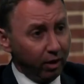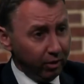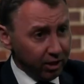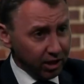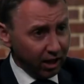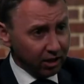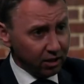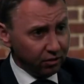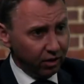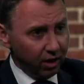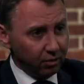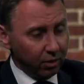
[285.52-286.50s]
very
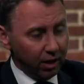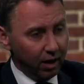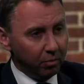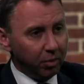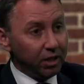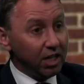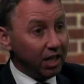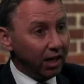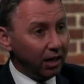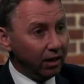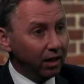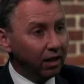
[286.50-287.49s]
satisfied with that,
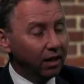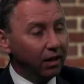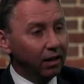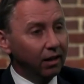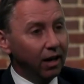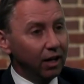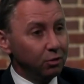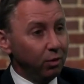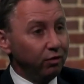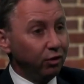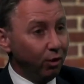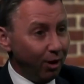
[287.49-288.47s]
particularly as
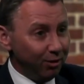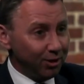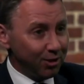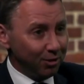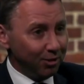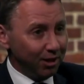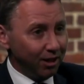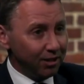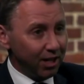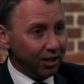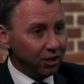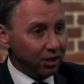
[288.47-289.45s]
we've grown as an
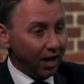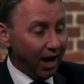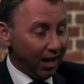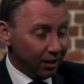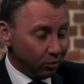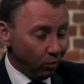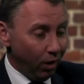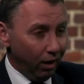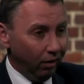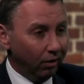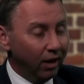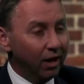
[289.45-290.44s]
organisation as
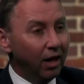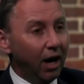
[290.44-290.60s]
well,